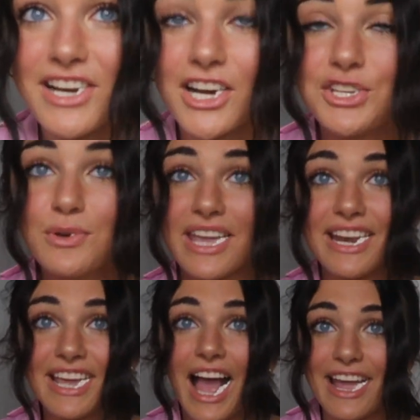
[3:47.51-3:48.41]
Are you
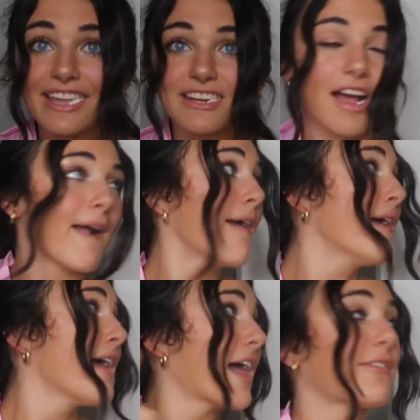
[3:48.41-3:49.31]
kidding? I cannot.
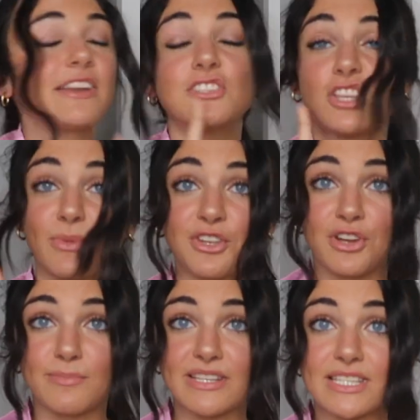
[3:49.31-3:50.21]
I've added so many
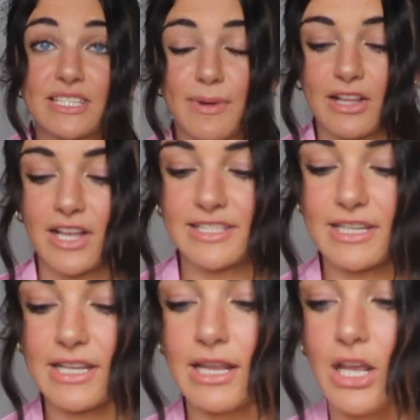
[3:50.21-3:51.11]
green pieces to my
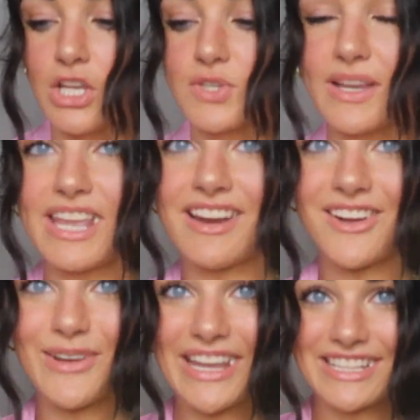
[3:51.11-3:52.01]
closet, so I
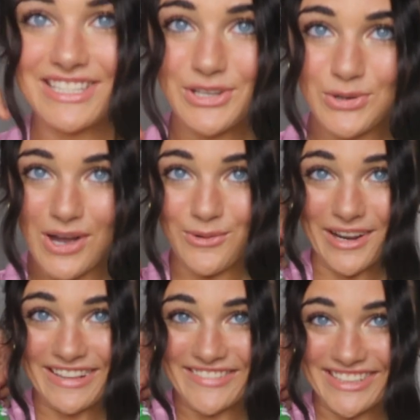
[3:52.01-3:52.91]
cannot wait to
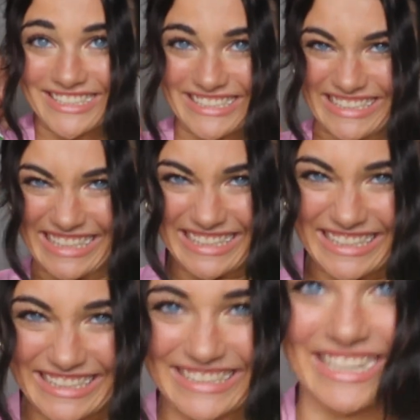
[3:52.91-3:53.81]
wear them all together.
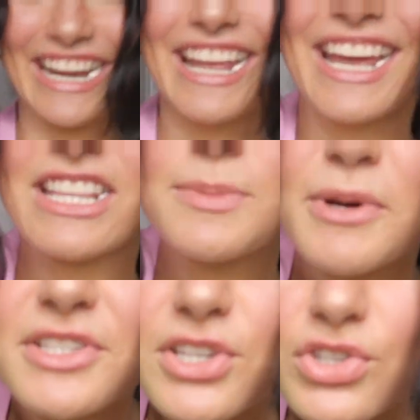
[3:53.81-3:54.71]
And this
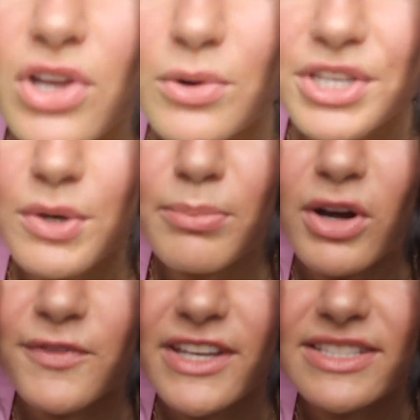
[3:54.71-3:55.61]
purse is so cute and
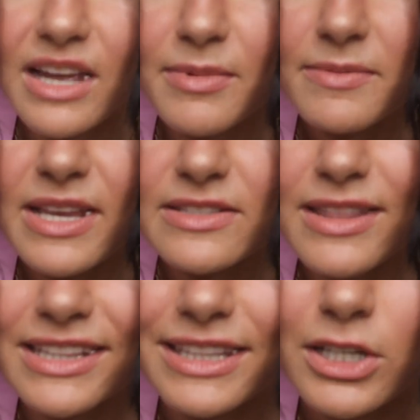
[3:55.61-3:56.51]
perfect. I've been obsessed with
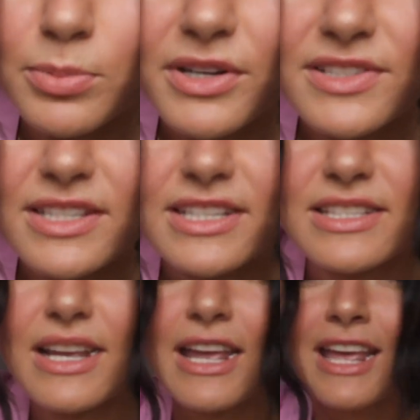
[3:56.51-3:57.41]
like little
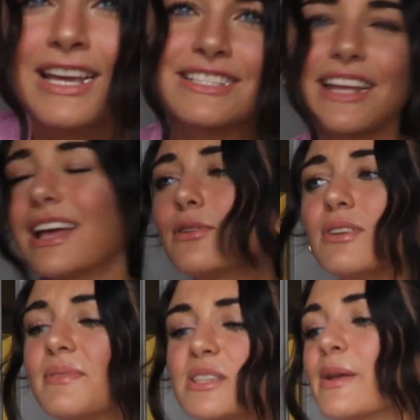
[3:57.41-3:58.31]
purses. It's like, I don't
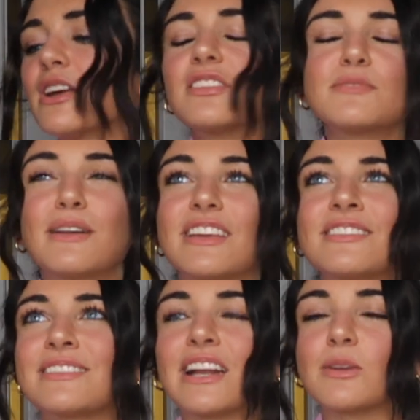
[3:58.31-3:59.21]
want to be spending all this money on
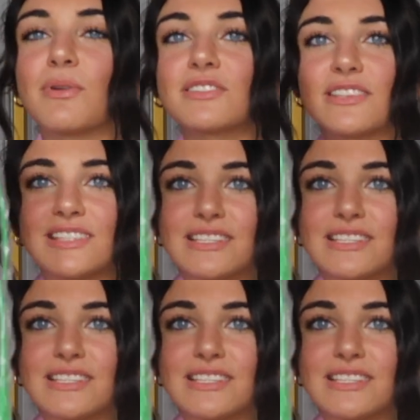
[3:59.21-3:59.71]
designer purses.